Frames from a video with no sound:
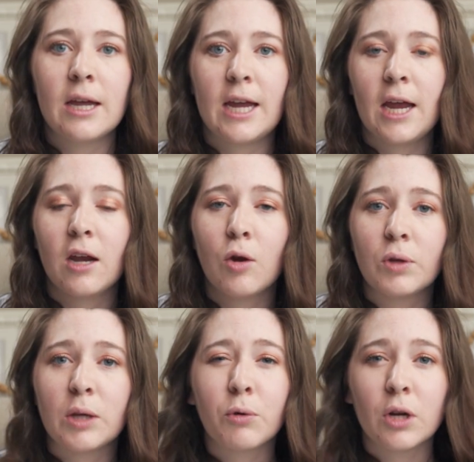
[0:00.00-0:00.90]
in a
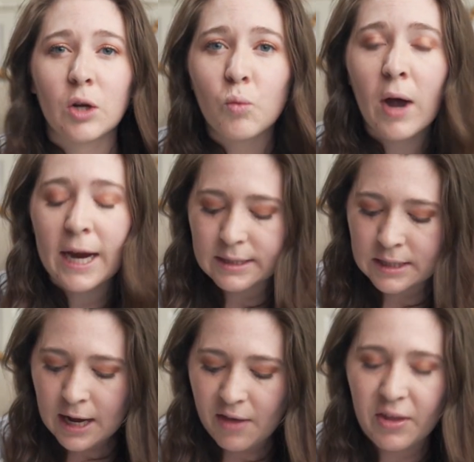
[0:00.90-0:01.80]
really pretty white,
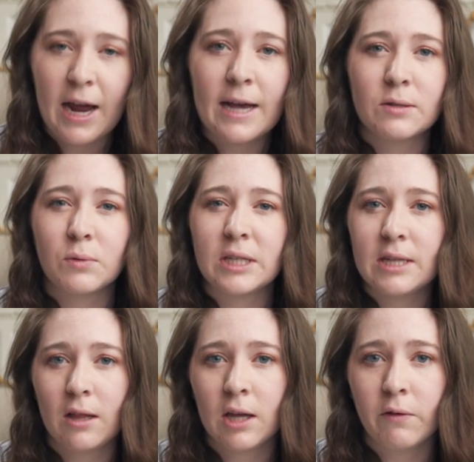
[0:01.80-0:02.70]
and then it has a really
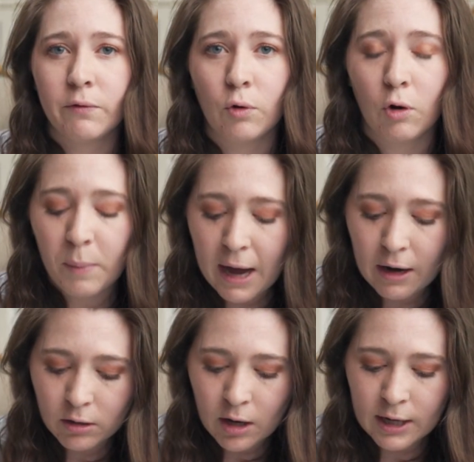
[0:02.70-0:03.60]
delicate floral
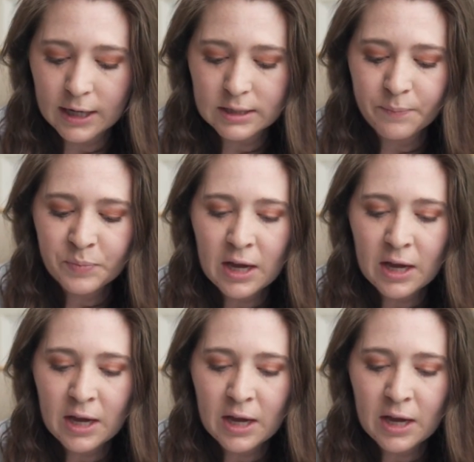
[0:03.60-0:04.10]
pattern on it.